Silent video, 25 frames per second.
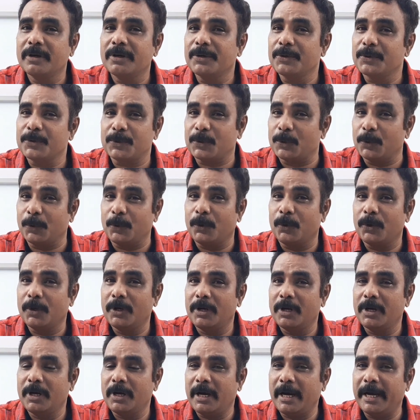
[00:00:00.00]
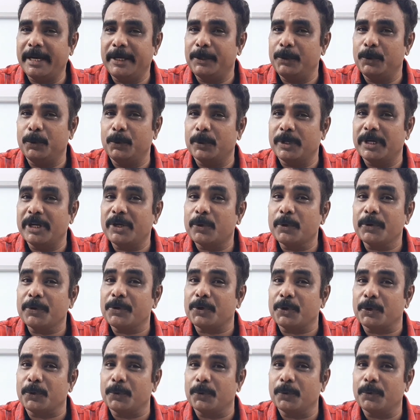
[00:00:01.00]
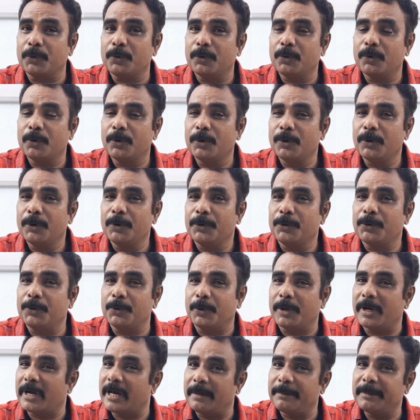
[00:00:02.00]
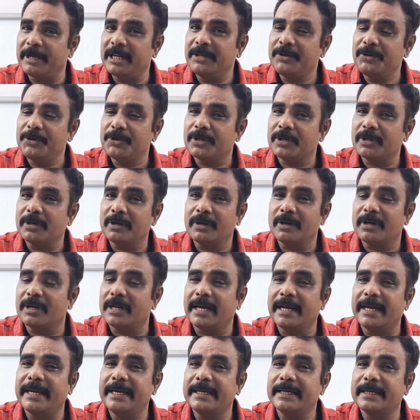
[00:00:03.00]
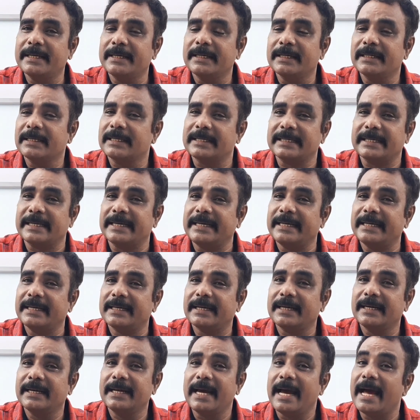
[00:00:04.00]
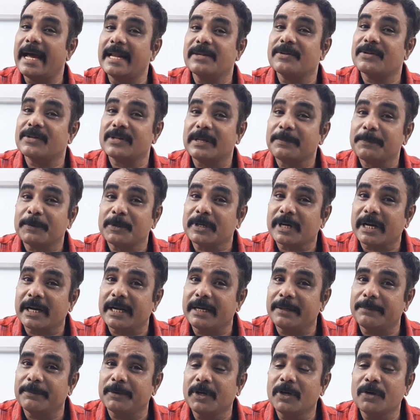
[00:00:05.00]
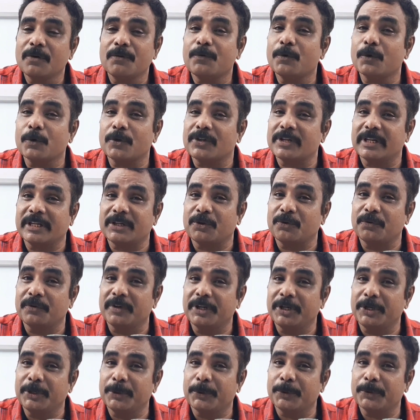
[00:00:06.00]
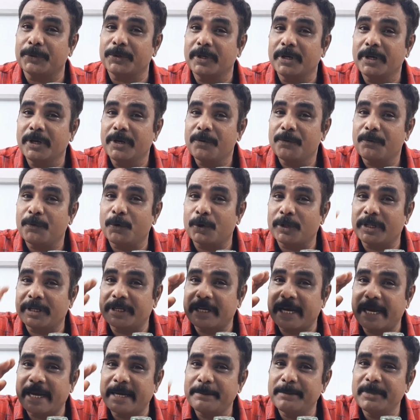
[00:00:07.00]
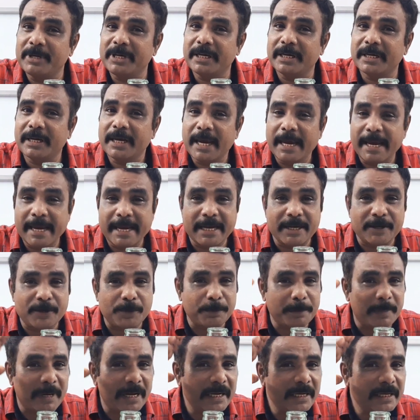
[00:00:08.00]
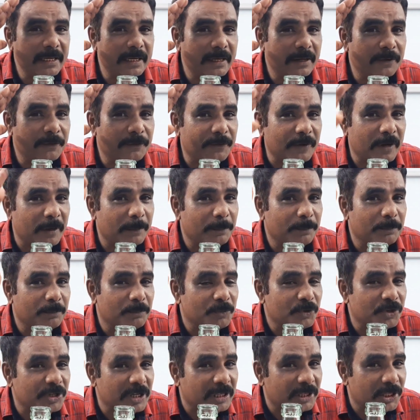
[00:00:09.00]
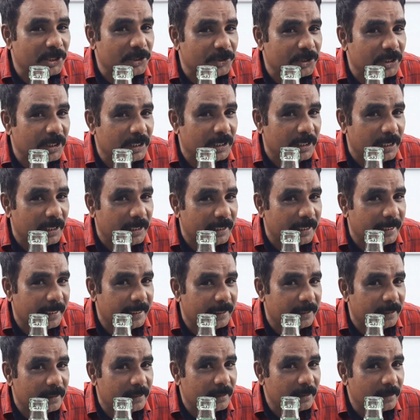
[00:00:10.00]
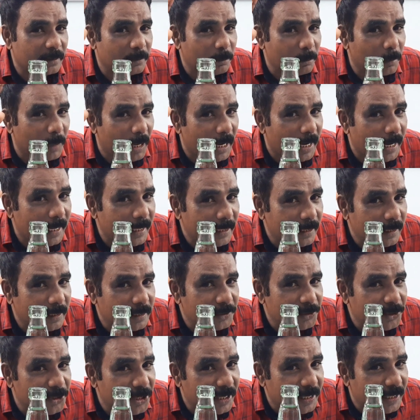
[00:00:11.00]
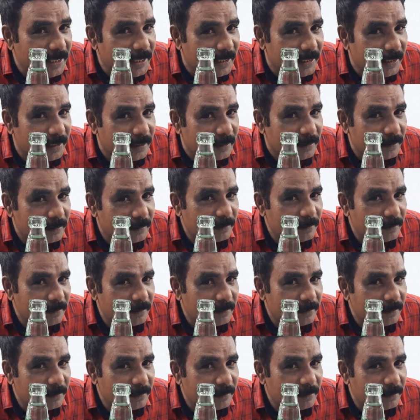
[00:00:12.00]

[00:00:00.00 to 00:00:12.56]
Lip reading: So I do request you to comment, like, share and subscribe for such videos. For the time being, it's bye from Chandrasekhar Nair. Bye. Take care.